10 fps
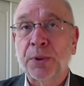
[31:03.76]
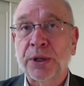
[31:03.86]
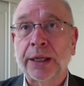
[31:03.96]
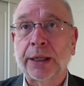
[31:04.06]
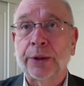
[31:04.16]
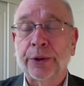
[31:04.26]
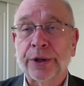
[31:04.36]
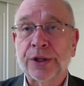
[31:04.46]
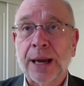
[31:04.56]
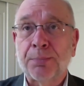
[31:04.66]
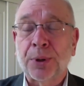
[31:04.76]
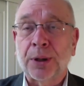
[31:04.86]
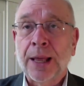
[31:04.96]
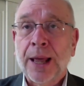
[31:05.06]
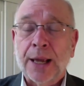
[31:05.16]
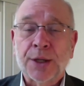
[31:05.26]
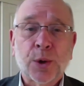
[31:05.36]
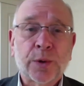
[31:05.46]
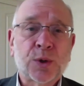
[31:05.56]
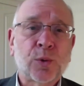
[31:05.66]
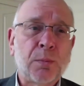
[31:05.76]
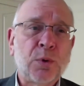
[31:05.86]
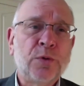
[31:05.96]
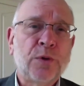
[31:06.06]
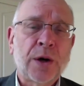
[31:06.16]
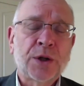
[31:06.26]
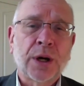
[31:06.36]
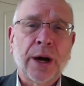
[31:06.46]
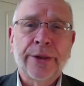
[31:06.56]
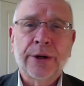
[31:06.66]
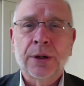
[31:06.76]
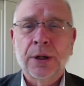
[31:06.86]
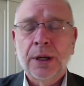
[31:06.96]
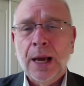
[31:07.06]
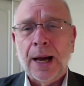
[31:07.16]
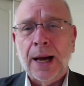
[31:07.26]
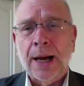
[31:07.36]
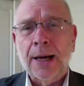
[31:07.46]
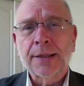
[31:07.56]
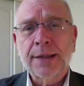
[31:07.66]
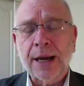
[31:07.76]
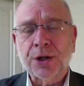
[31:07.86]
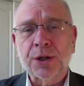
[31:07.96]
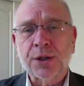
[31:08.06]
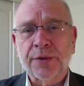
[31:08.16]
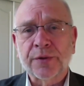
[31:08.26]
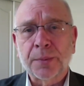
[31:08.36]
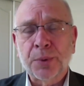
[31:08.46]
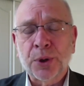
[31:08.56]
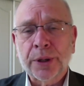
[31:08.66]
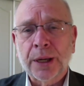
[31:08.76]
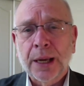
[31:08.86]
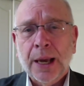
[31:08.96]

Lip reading: particular example. And so as we move on to other sections of the book,